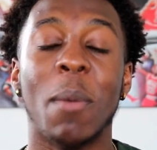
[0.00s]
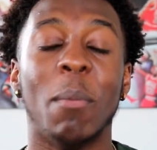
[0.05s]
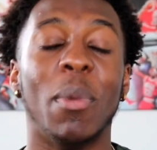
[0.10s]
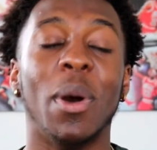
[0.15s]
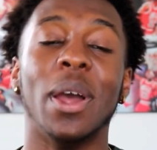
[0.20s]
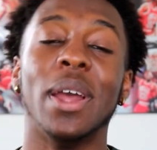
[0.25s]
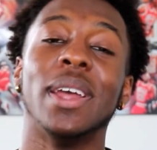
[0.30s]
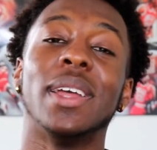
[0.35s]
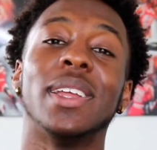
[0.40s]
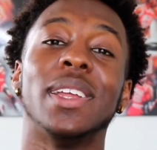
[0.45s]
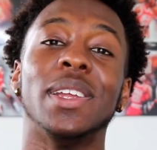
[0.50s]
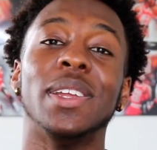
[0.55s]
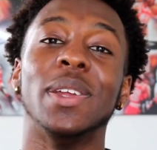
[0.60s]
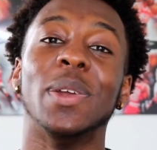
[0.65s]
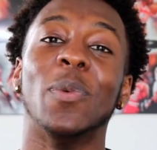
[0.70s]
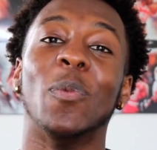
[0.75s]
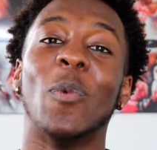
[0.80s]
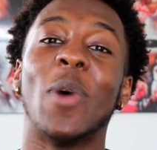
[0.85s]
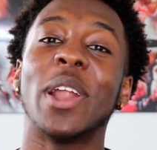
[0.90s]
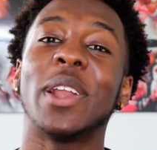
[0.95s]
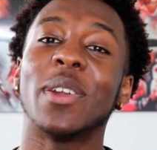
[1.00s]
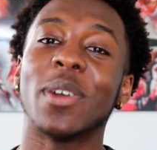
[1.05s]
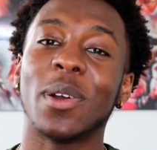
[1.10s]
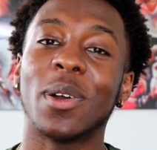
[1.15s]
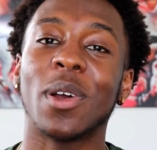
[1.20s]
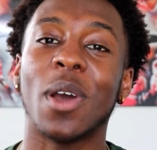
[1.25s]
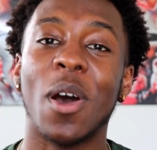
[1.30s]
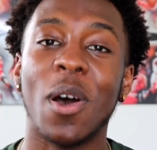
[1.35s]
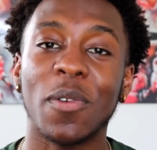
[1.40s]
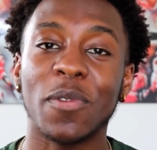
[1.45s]
but when you're
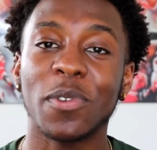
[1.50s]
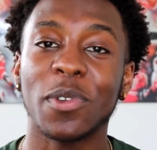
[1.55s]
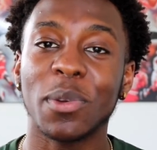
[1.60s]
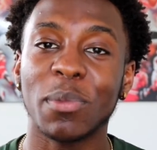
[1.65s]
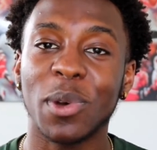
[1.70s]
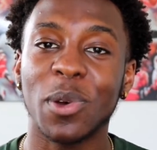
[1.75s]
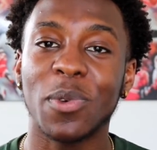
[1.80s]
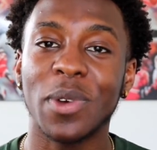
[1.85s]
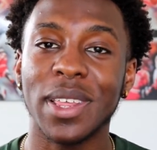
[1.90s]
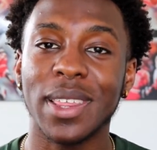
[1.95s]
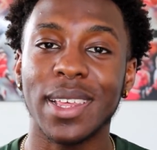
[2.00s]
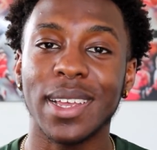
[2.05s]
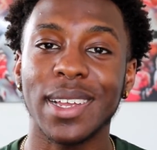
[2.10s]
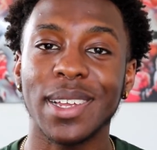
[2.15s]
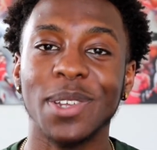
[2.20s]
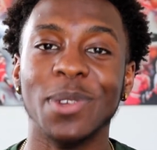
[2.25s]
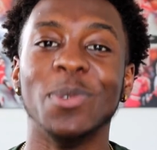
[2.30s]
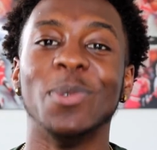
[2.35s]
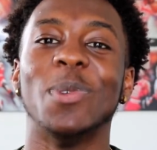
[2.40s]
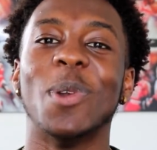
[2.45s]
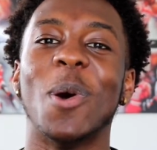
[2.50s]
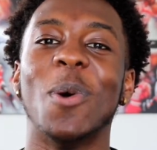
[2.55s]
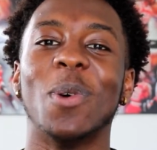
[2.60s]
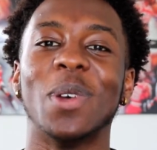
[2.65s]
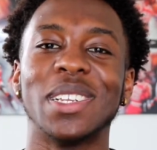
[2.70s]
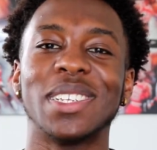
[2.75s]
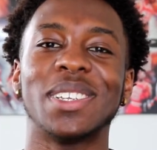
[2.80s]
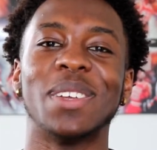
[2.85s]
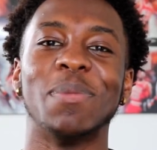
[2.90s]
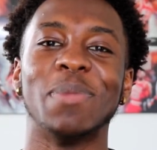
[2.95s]
uncomfortable with it, you know
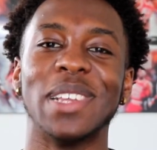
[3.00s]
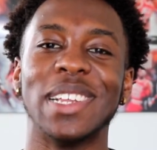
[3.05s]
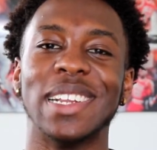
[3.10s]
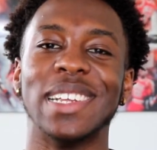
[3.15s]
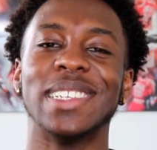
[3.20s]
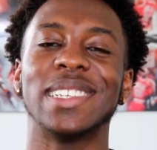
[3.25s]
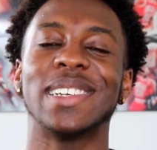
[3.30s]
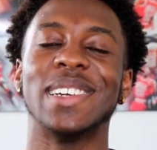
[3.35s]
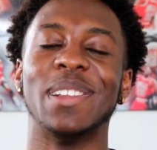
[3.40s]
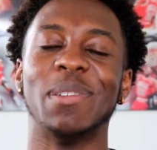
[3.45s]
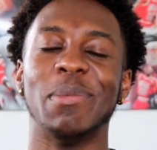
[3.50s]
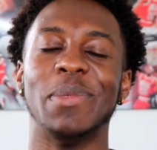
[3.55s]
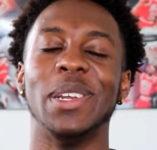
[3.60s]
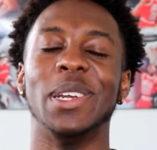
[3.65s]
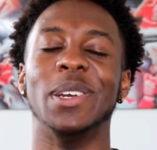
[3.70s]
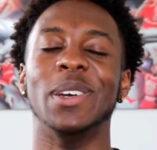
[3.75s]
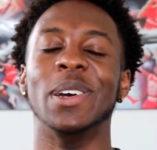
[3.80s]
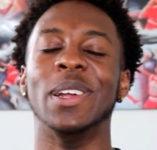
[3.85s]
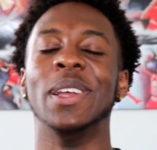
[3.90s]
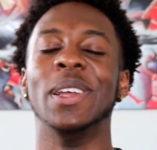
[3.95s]
it's something that's gonna be good.